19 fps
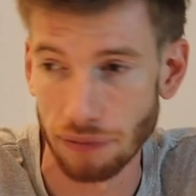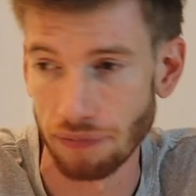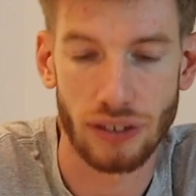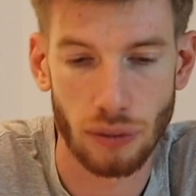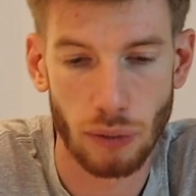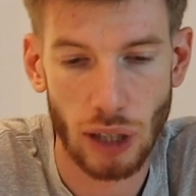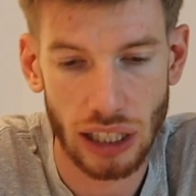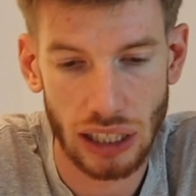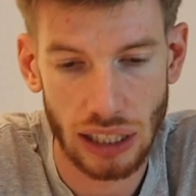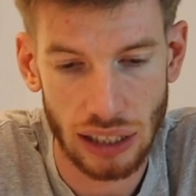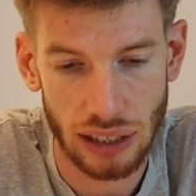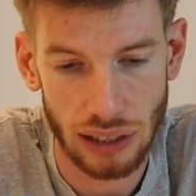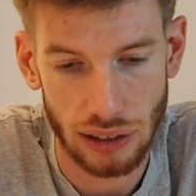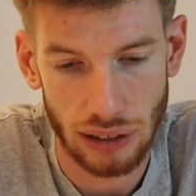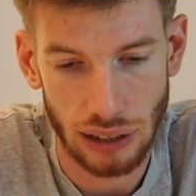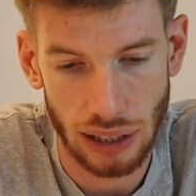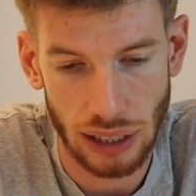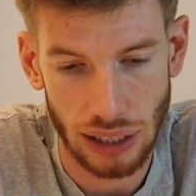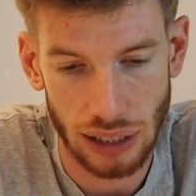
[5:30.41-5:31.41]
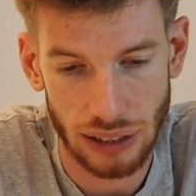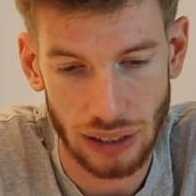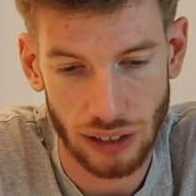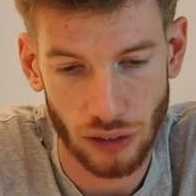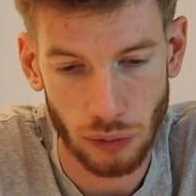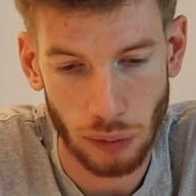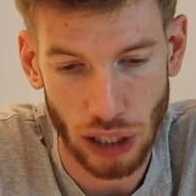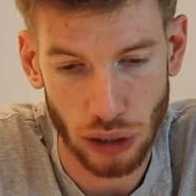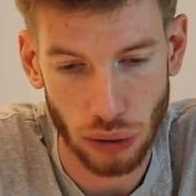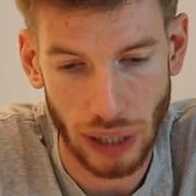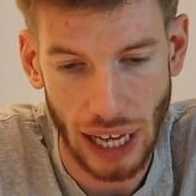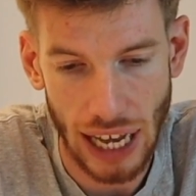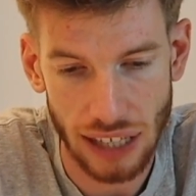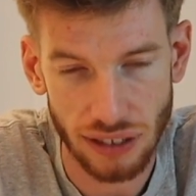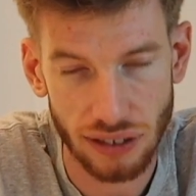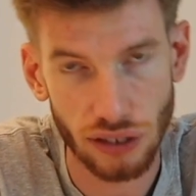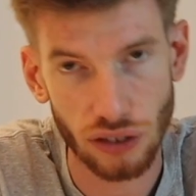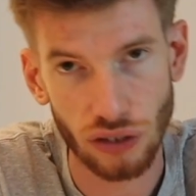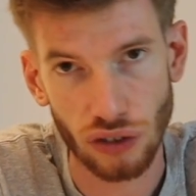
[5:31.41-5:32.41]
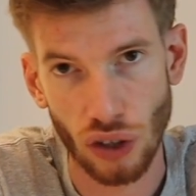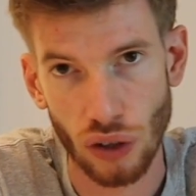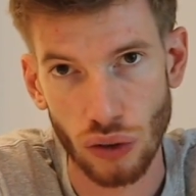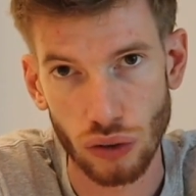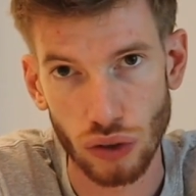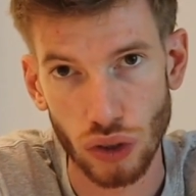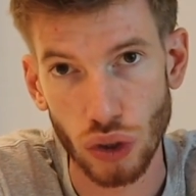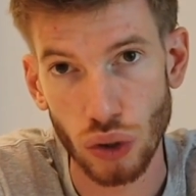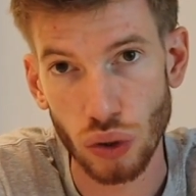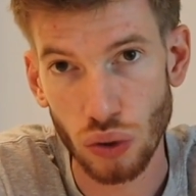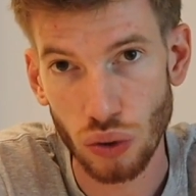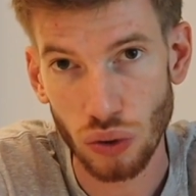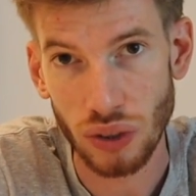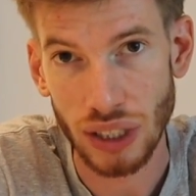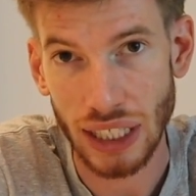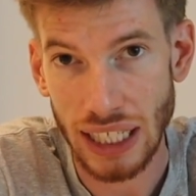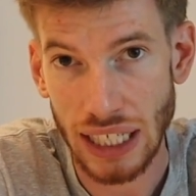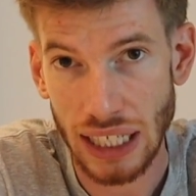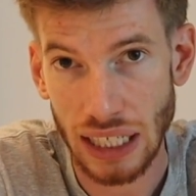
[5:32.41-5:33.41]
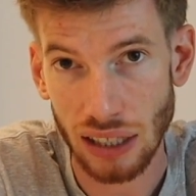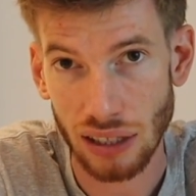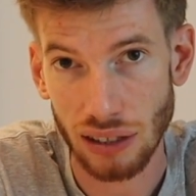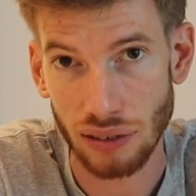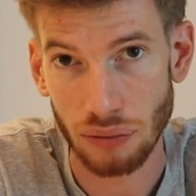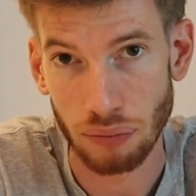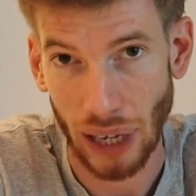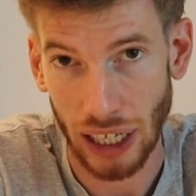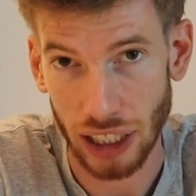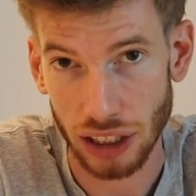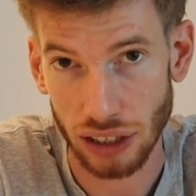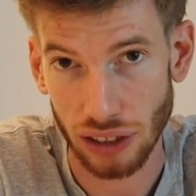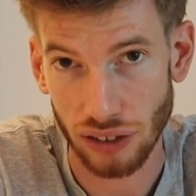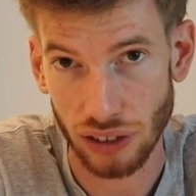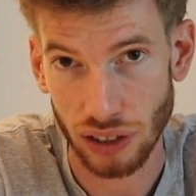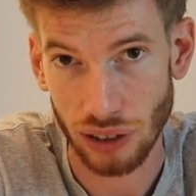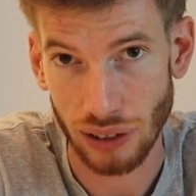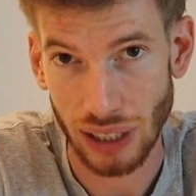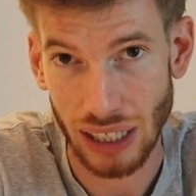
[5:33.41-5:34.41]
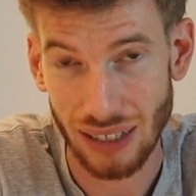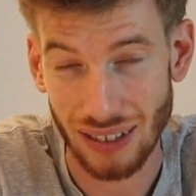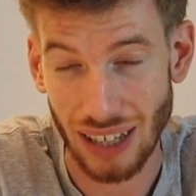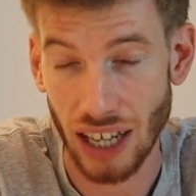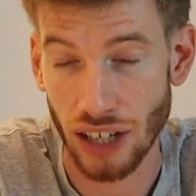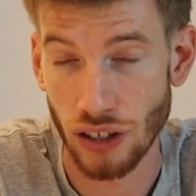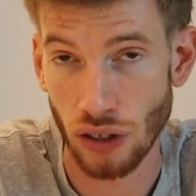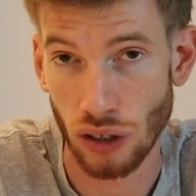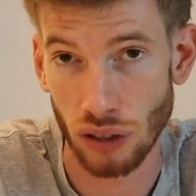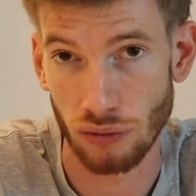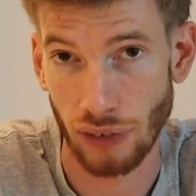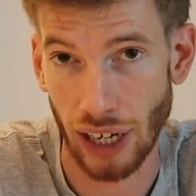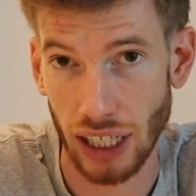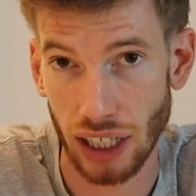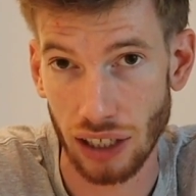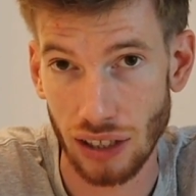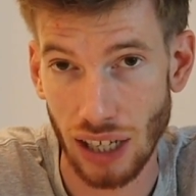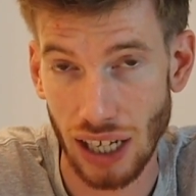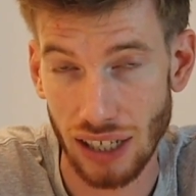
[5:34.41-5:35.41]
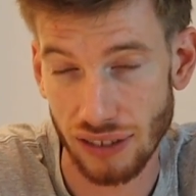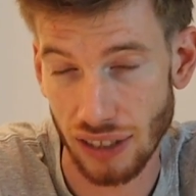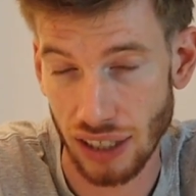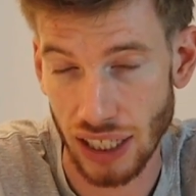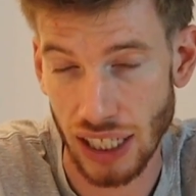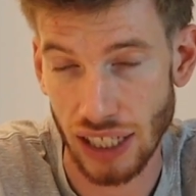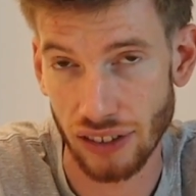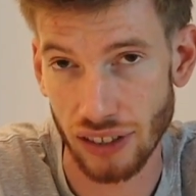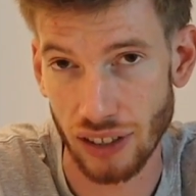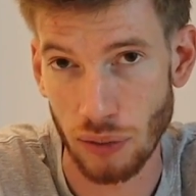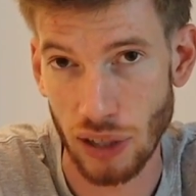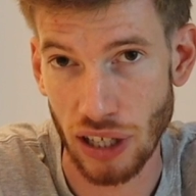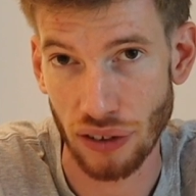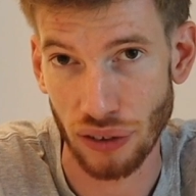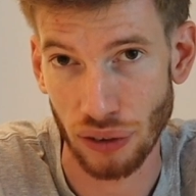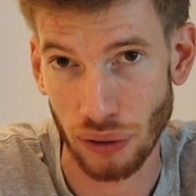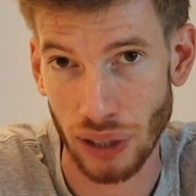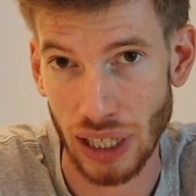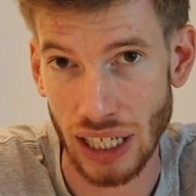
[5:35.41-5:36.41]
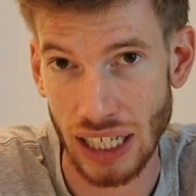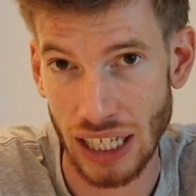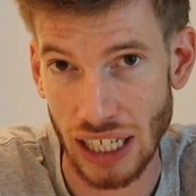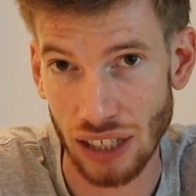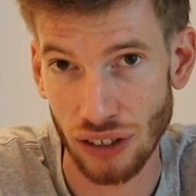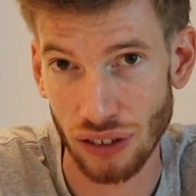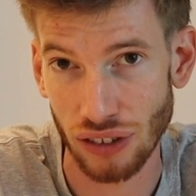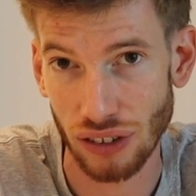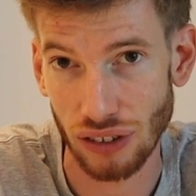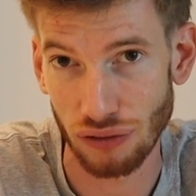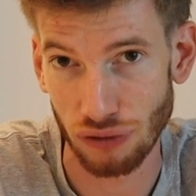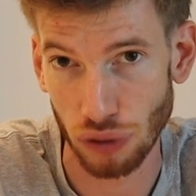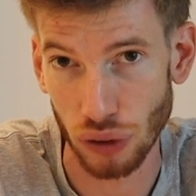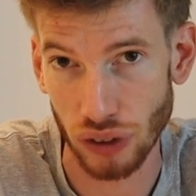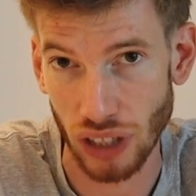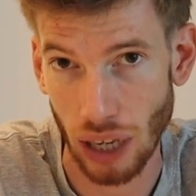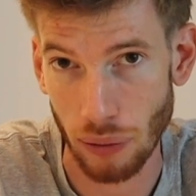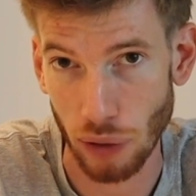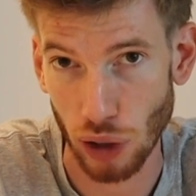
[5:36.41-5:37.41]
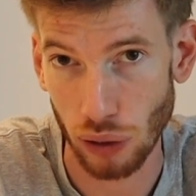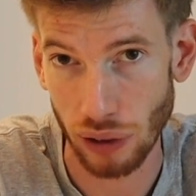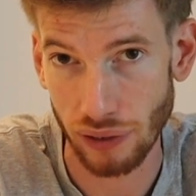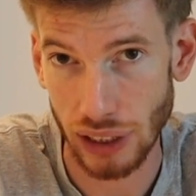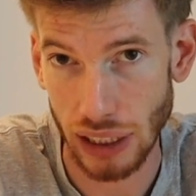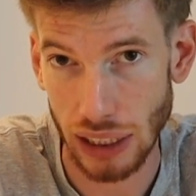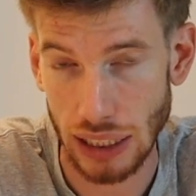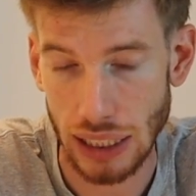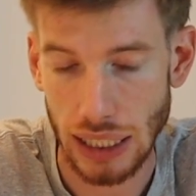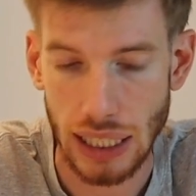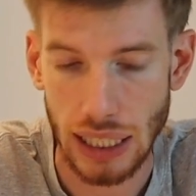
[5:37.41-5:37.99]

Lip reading: Some other special cases, so 2-year bachelor's degrees are not recognized. It needs to be 3 years full-time equivalent.